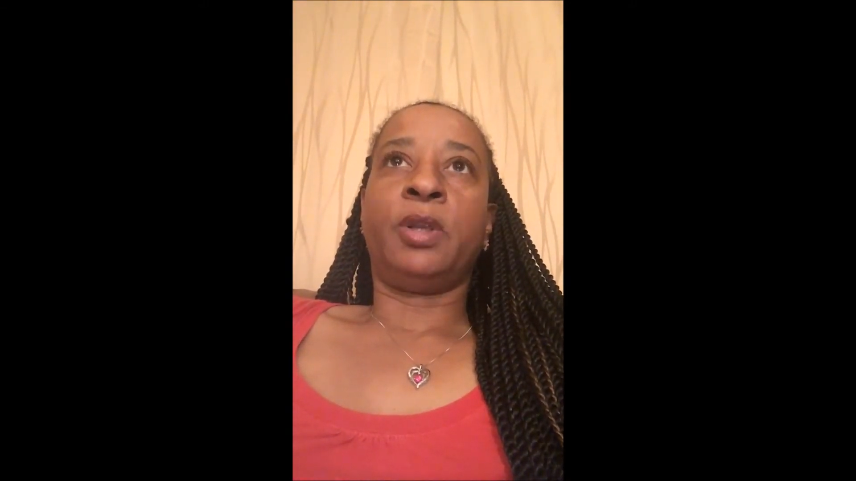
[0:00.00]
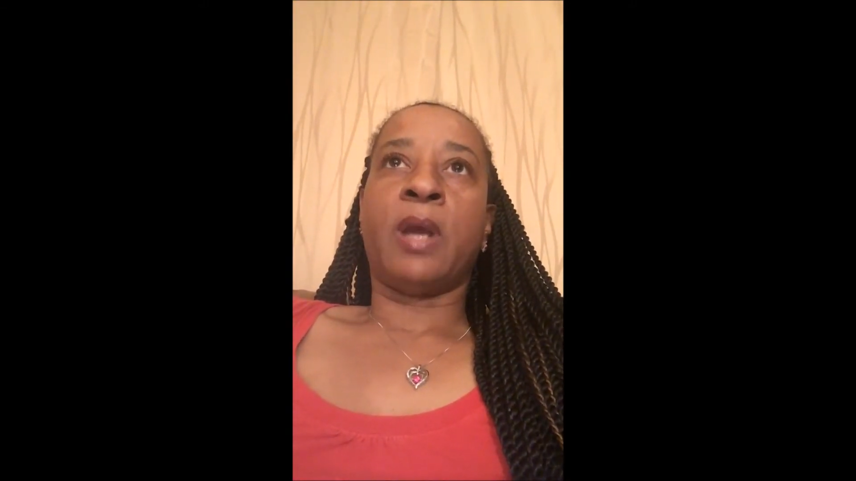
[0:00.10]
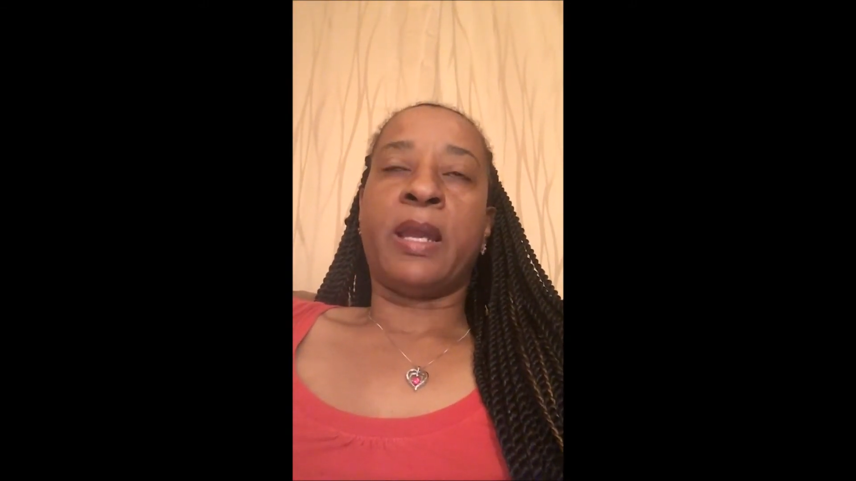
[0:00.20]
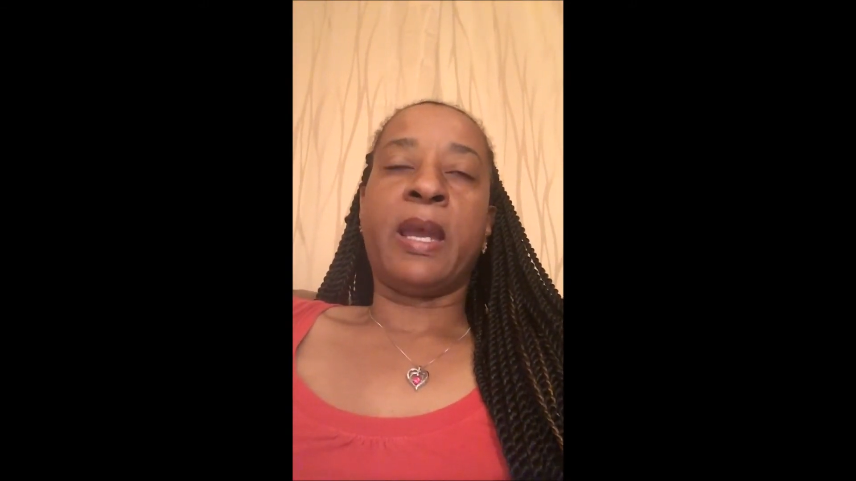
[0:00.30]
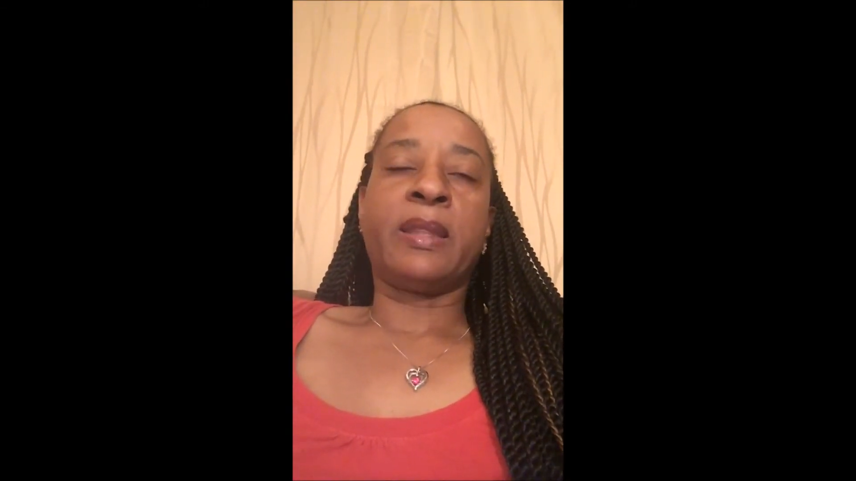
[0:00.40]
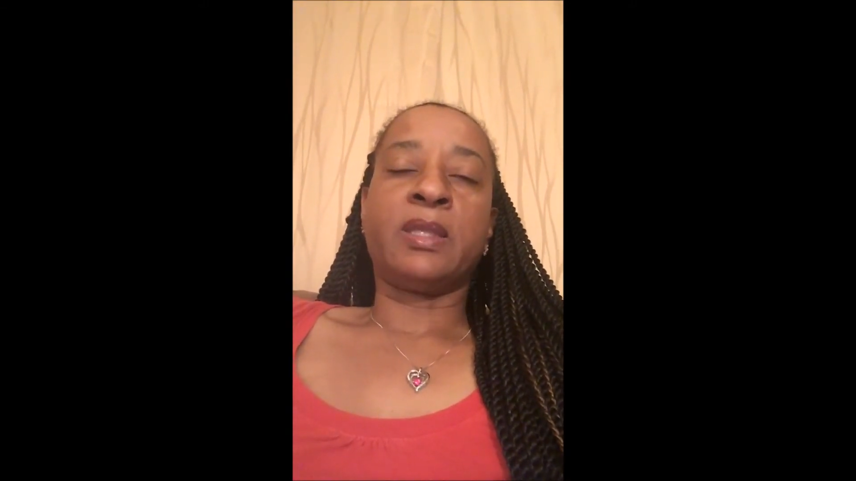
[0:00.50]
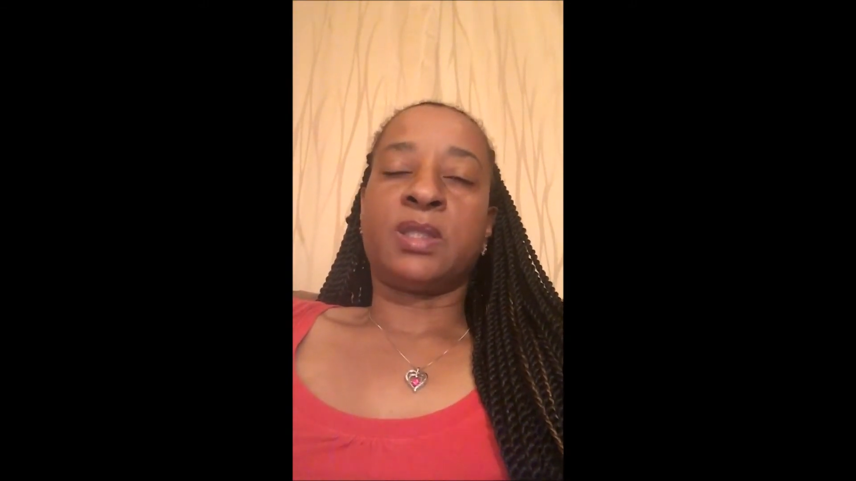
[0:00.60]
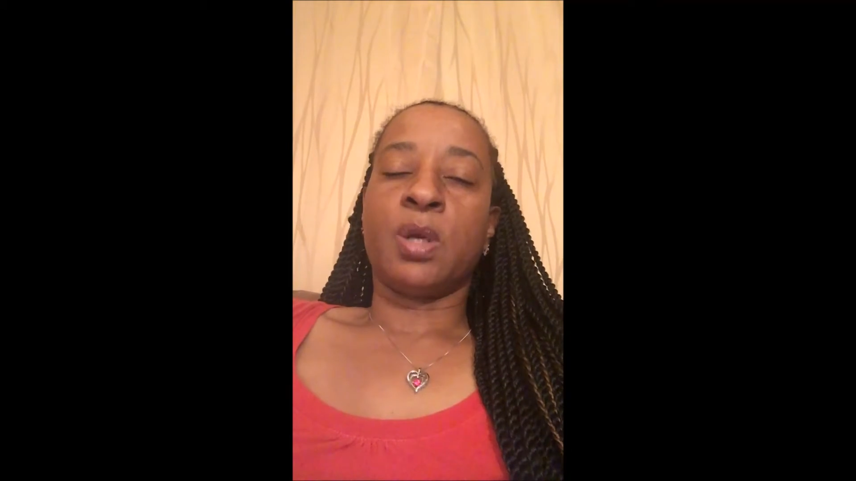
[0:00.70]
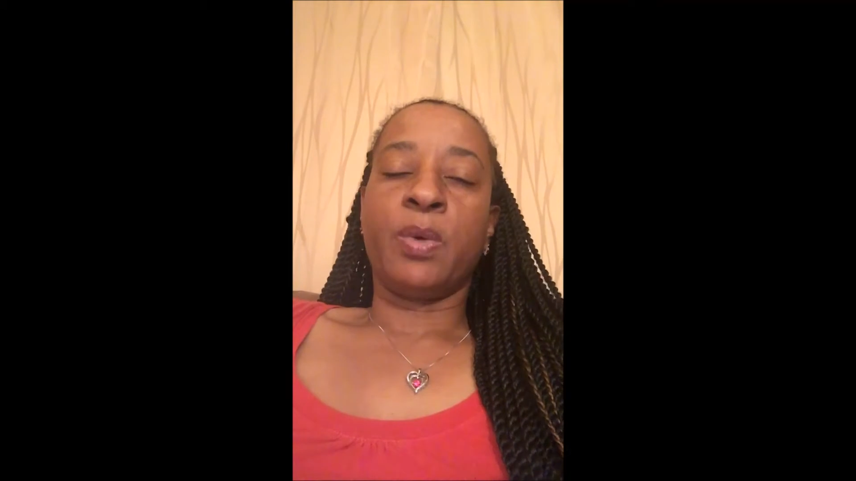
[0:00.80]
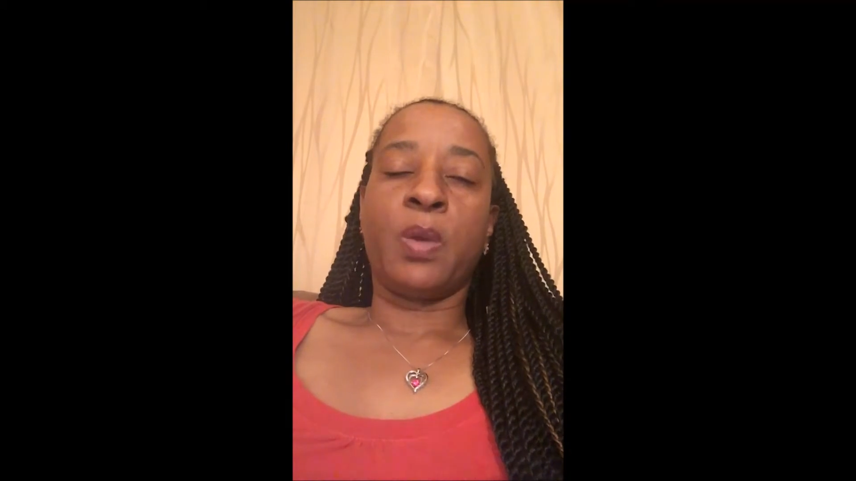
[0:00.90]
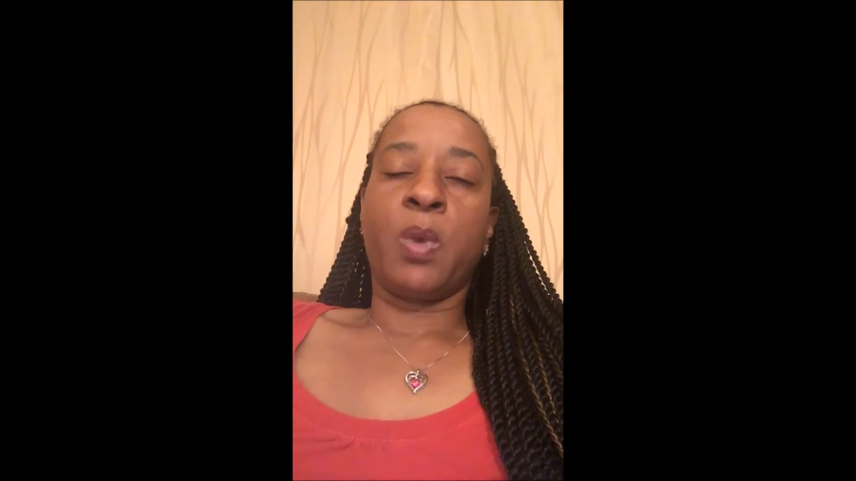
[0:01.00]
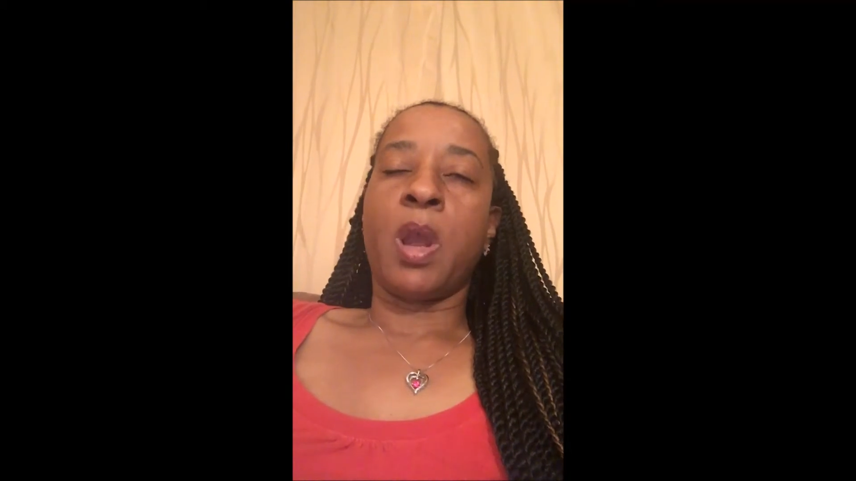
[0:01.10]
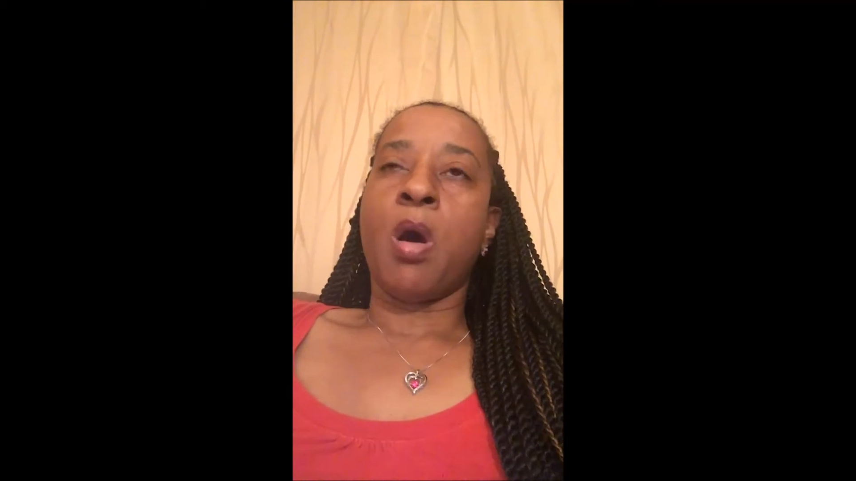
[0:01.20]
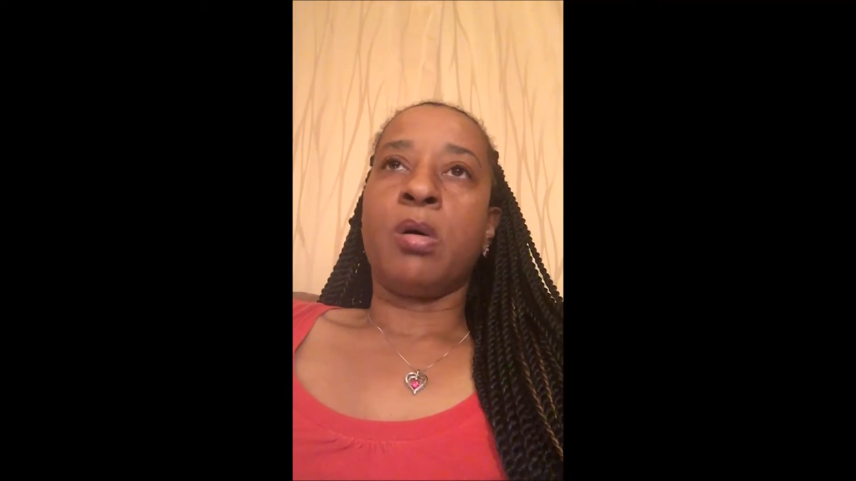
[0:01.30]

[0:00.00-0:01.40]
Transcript: know, I got the sewing.